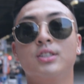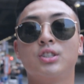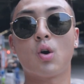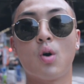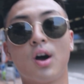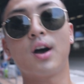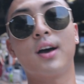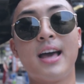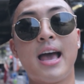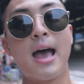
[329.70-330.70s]
So uh,
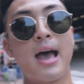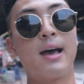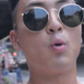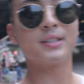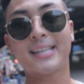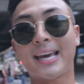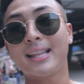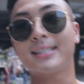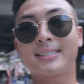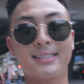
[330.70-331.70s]
once again,
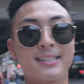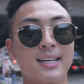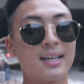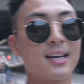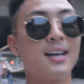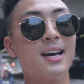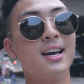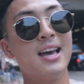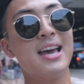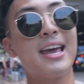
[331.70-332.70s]
this is the
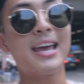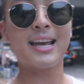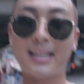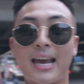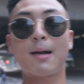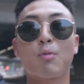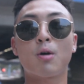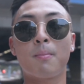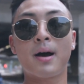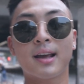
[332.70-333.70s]

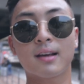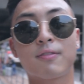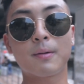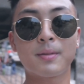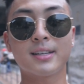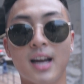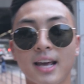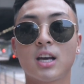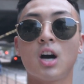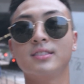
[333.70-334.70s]
in-camera mic from the
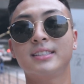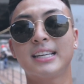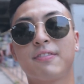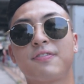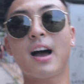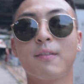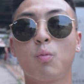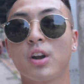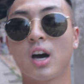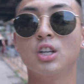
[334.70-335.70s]
Nikon
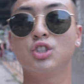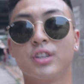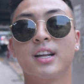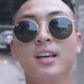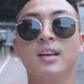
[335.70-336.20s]
D5100.